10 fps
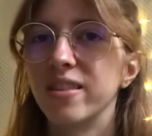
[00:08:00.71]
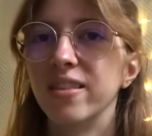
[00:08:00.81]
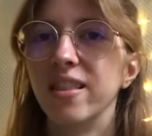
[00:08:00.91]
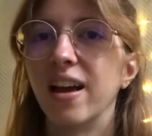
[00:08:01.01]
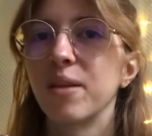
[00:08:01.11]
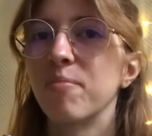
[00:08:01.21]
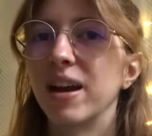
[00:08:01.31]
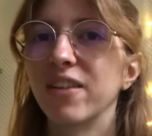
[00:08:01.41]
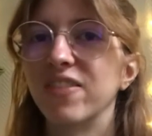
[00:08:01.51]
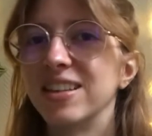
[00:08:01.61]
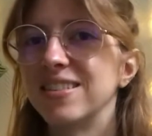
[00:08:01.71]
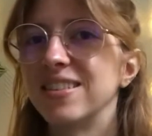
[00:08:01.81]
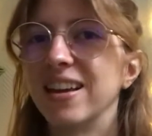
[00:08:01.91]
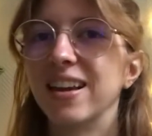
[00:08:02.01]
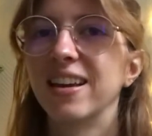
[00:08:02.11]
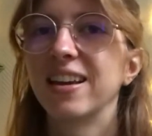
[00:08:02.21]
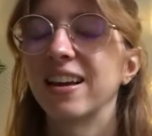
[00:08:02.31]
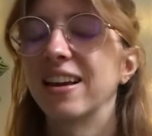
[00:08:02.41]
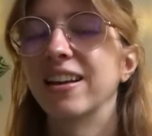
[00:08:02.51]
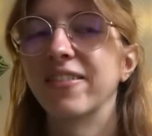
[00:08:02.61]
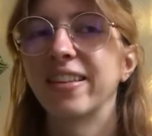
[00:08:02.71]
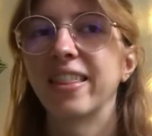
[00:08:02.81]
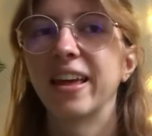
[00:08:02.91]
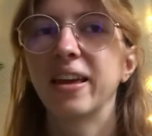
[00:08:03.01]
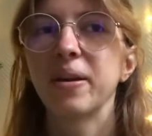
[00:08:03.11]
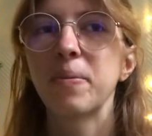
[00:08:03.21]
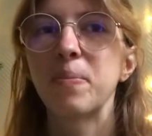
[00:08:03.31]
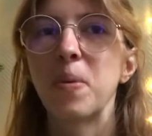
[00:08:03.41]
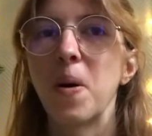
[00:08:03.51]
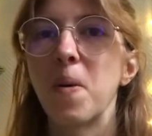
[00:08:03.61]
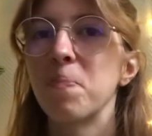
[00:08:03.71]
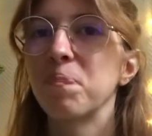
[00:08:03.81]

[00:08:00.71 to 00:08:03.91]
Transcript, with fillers: like manifesting and everything, but